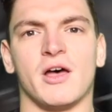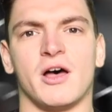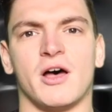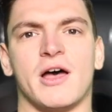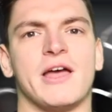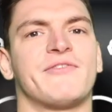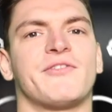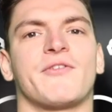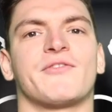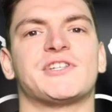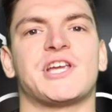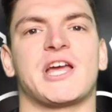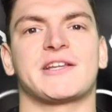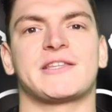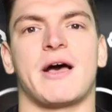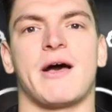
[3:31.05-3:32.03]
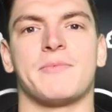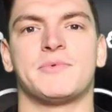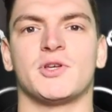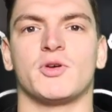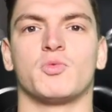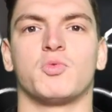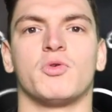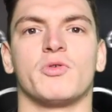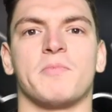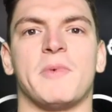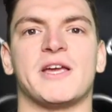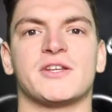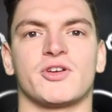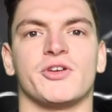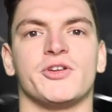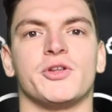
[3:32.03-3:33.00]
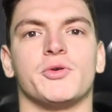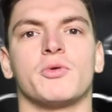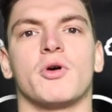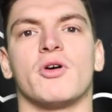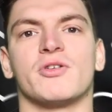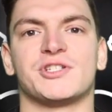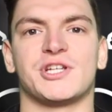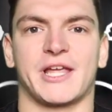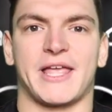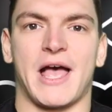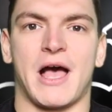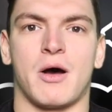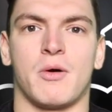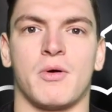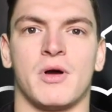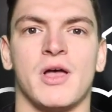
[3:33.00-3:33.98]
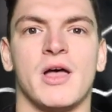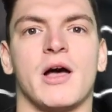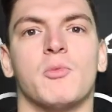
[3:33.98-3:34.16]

If you haven't checked out episode 1, make sure you do go and check it out.